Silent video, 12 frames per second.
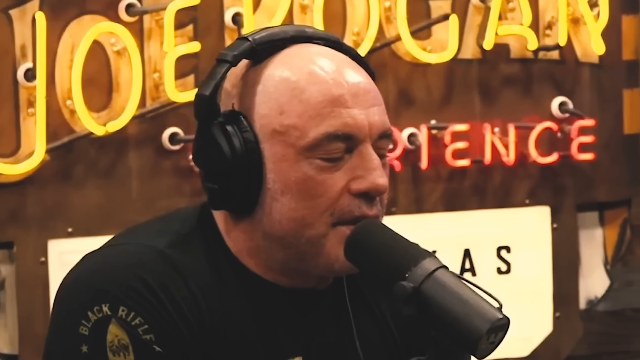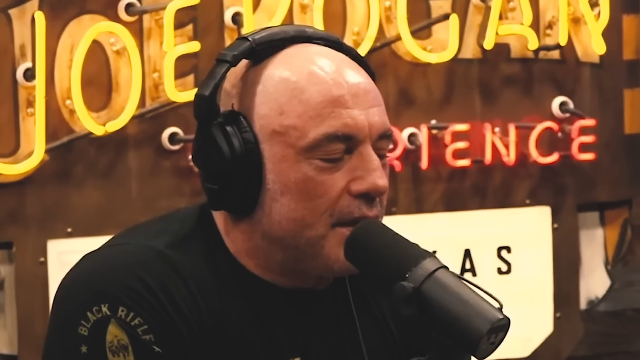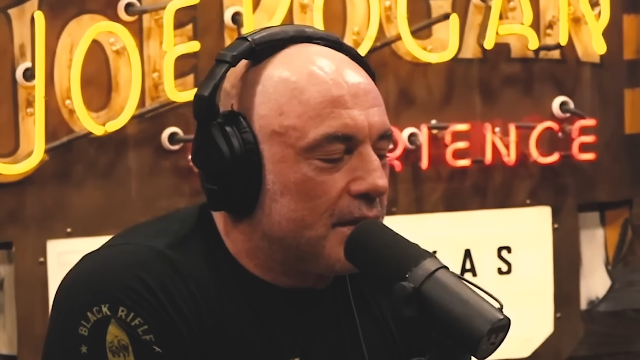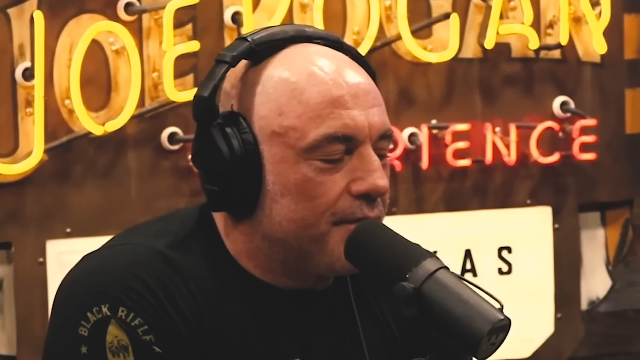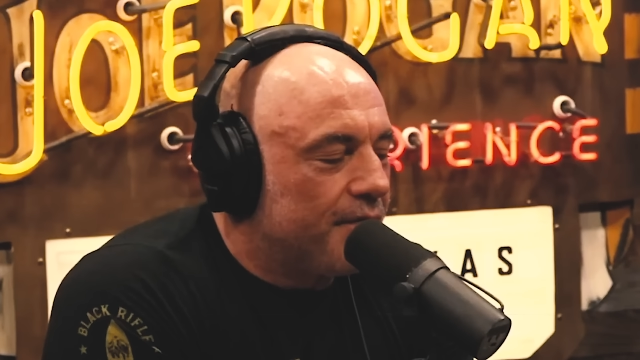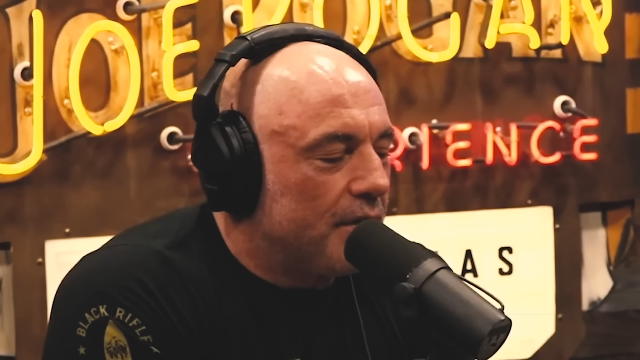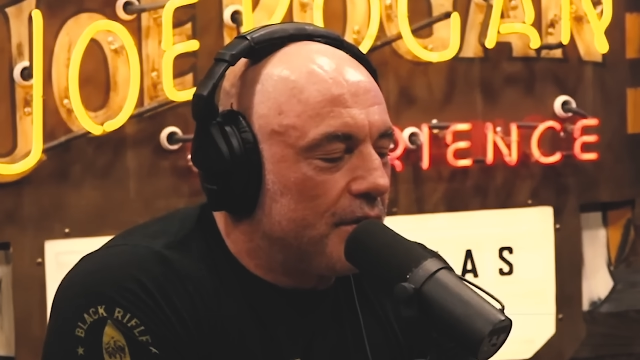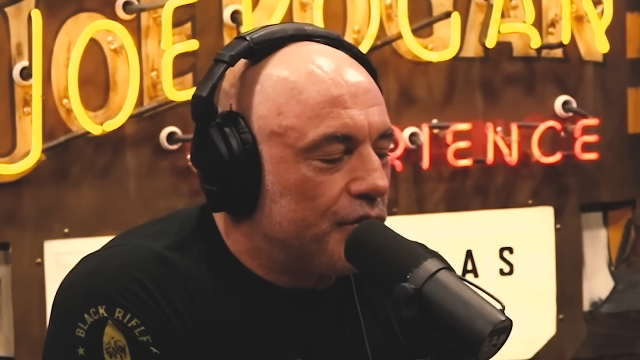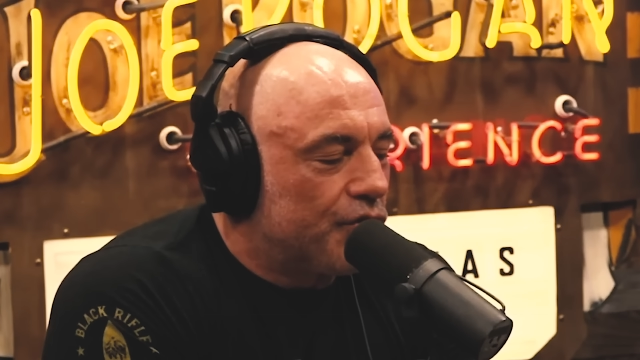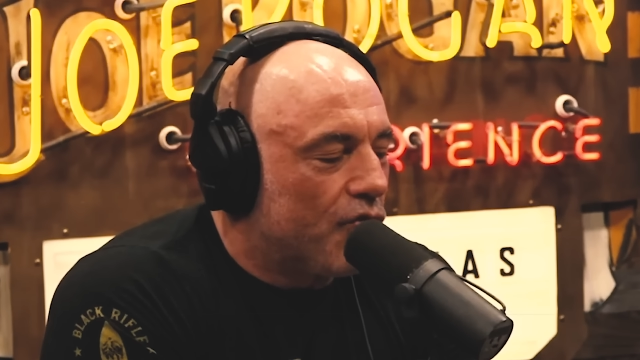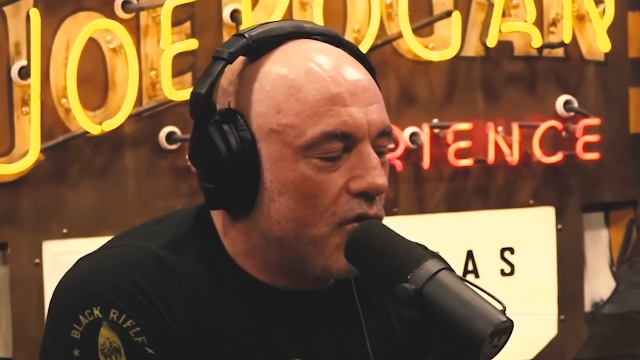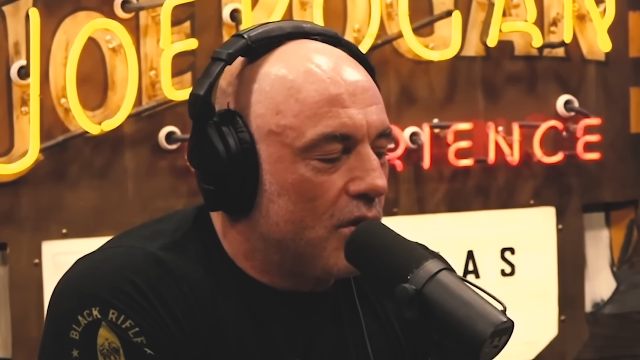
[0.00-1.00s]
I feel like
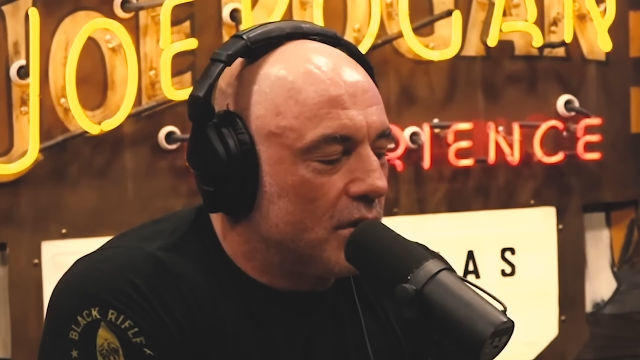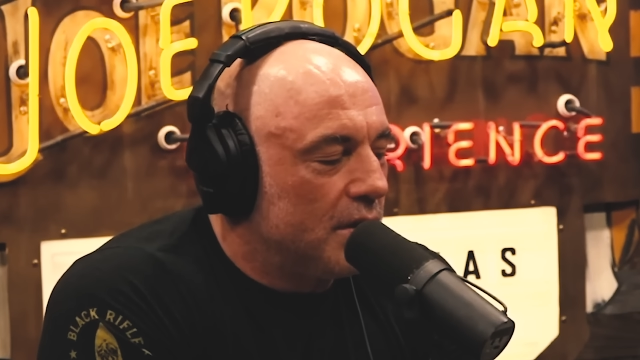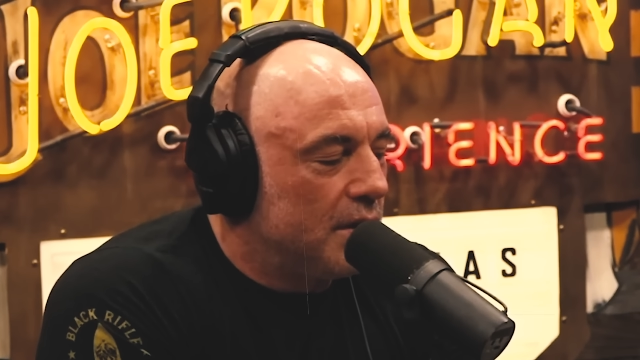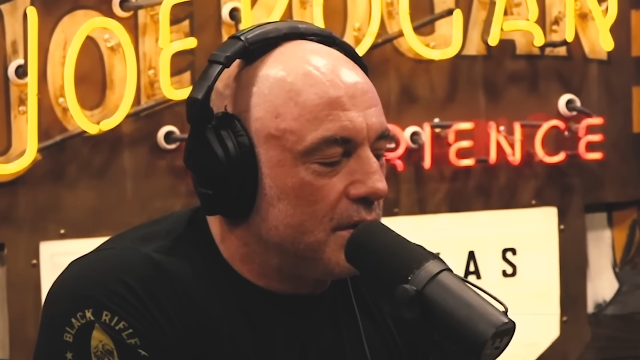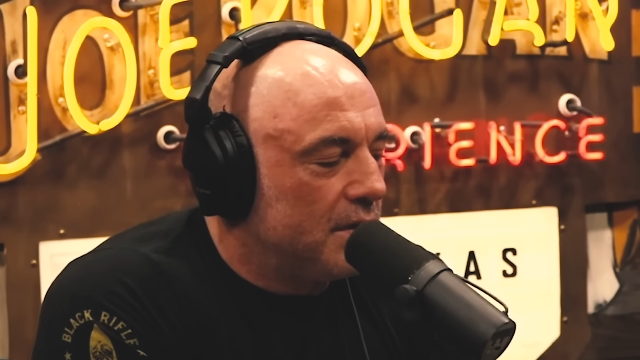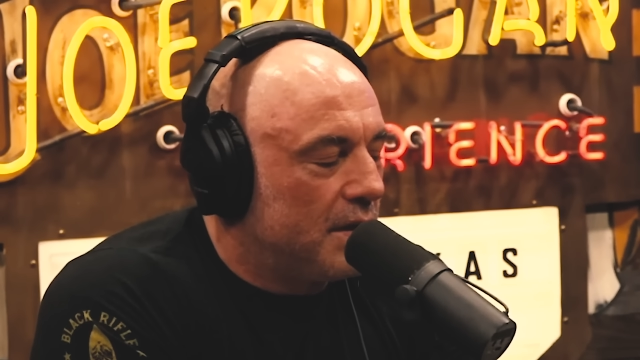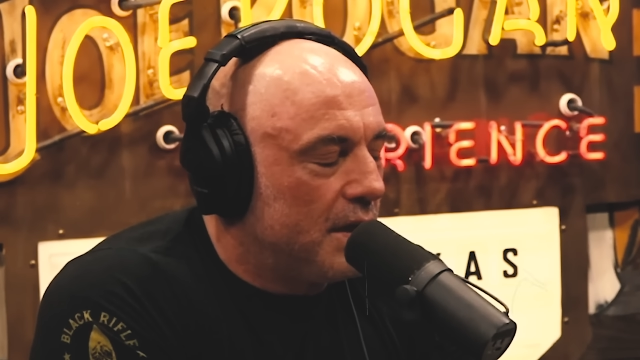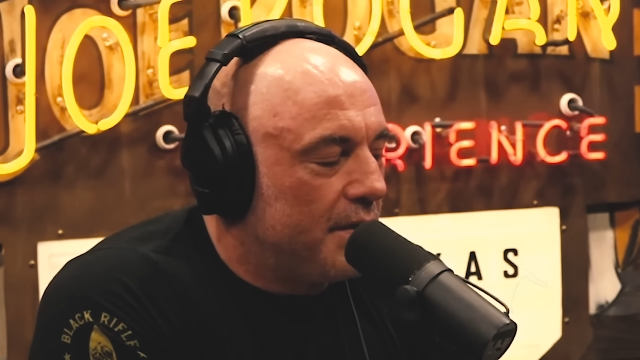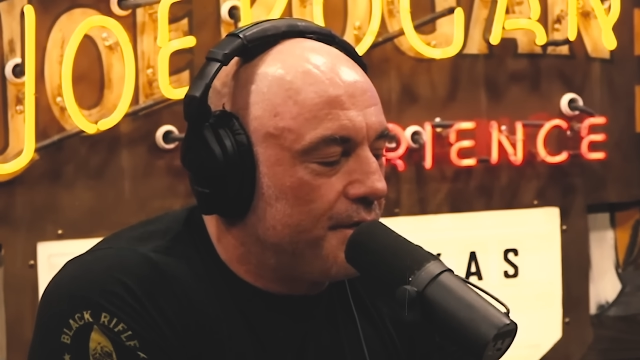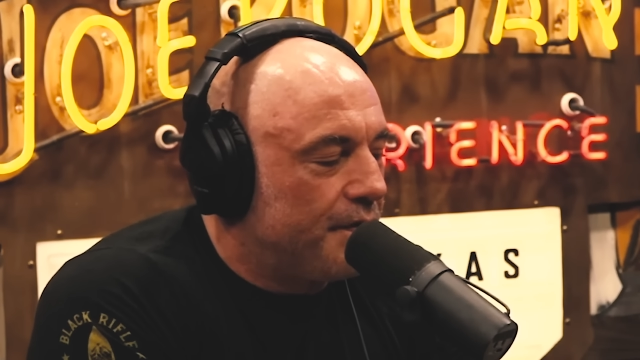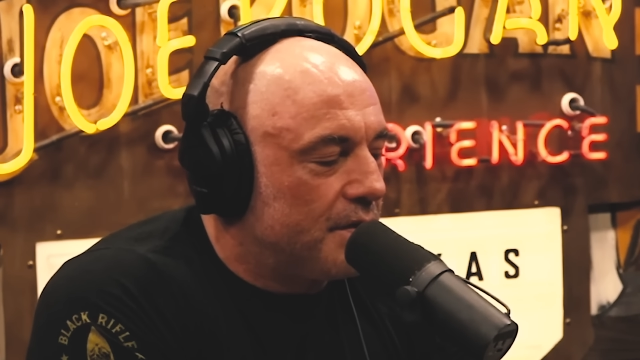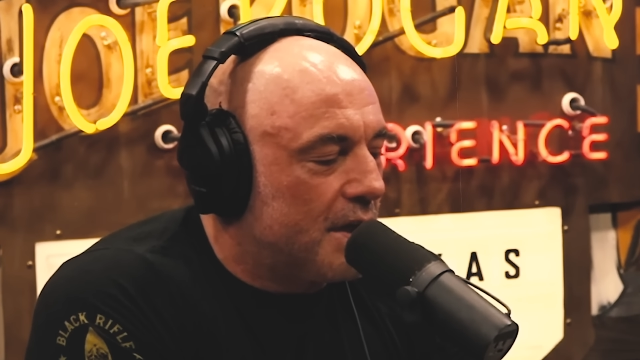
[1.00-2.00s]
very strongly
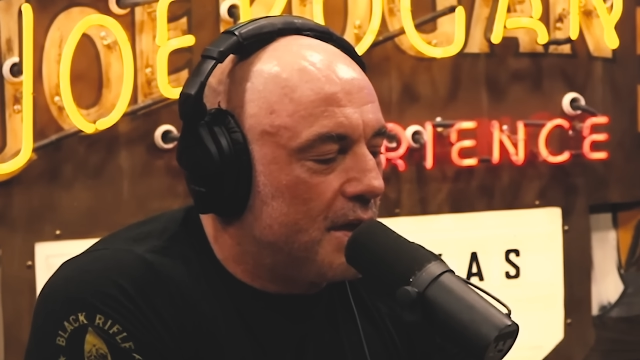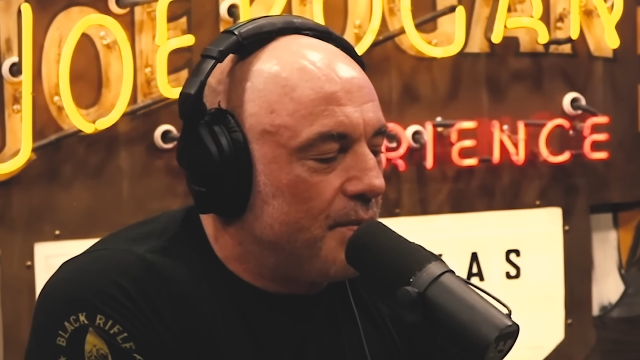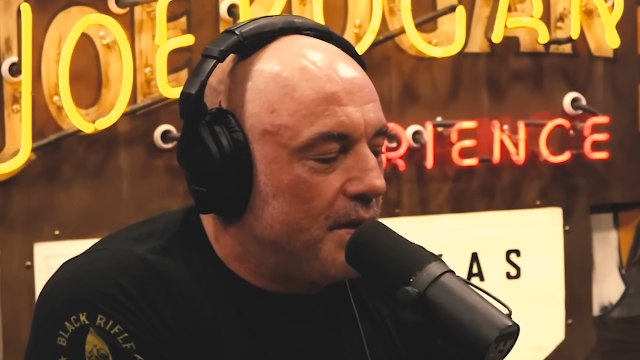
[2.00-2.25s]
that if